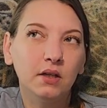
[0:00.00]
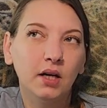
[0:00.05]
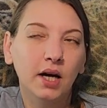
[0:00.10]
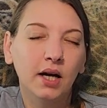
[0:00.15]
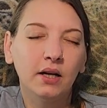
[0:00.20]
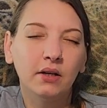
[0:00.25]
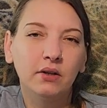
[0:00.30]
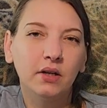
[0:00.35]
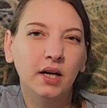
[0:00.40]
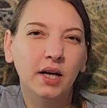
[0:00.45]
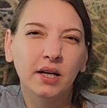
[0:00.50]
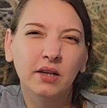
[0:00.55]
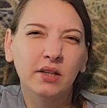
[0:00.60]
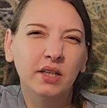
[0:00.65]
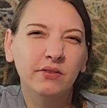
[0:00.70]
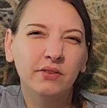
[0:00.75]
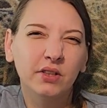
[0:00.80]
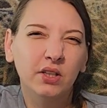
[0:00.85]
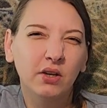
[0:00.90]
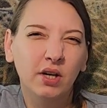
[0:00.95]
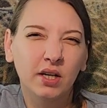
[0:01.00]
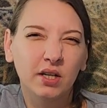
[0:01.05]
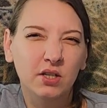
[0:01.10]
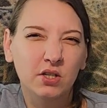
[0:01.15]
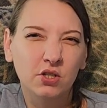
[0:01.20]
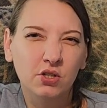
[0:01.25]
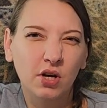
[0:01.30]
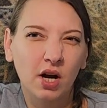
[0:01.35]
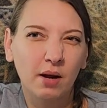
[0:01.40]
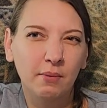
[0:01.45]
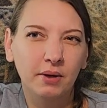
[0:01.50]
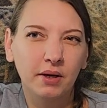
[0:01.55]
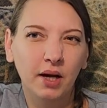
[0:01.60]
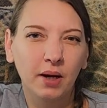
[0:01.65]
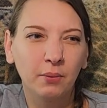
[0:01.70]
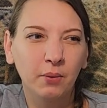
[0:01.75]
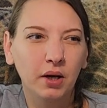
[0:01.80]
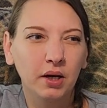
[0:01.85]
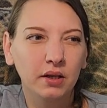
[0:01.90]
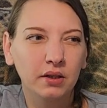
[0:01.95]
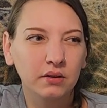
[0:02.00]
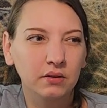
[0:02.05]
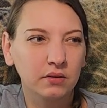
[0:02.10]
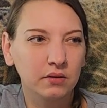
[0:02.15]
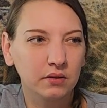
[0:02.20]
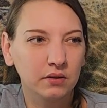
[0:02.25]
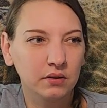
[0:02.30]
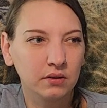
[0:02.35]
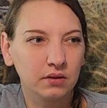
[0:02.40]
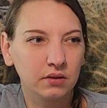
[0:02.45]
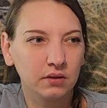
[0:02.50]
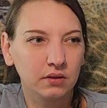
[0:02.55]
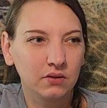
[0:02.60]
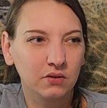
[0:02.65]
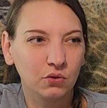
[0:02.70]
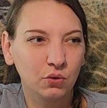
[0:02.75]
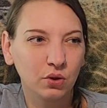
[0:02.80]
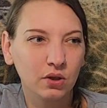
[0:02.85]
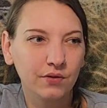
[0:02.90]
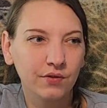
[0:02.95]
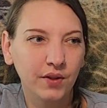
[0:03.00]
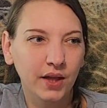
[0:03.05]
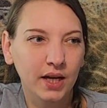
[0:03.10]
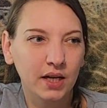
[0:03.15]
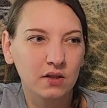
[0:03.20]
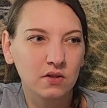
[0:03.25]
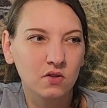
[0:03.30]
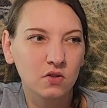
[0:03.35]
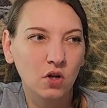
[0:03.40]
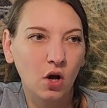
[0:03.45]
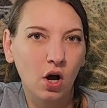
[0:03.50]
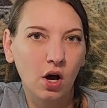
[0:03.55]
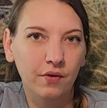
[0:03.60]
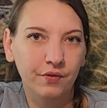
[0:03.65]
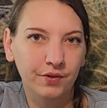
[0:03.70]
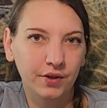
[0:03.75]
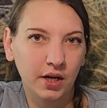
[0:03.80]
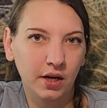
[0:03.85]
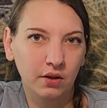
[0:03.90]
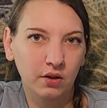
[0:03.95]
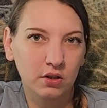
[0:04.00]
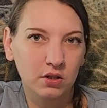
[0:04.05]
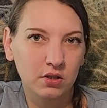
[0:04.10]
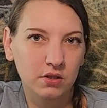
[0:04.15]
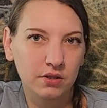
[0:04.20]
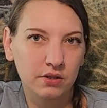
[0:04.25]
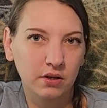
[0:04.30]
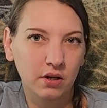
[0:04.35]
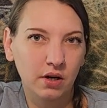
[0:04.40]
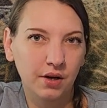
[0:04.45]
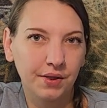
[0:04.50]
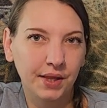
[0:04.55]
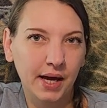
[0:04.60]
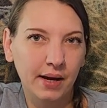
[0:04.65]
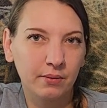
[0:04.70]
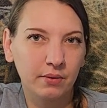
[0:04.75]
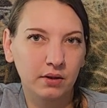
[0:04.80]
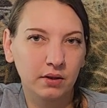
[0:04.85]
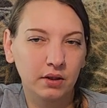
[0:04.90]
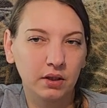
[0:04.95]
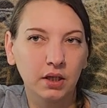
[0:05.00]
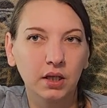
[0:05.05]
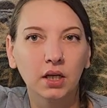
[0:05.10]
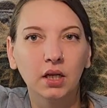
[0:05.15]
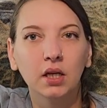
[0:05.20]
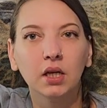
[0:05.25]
I don't even know how to describe it. I want sort of like soft colors on that one.